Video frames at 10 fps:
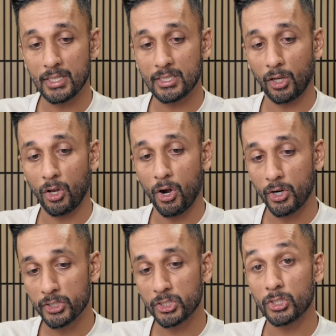It's a
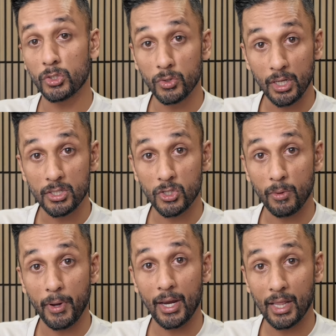larger unit, so
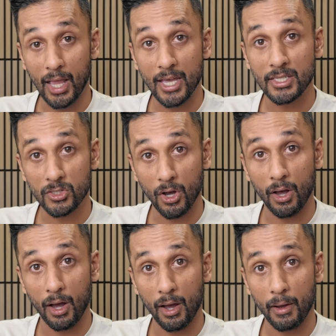you're paying less
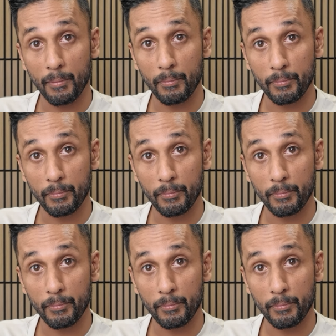dollar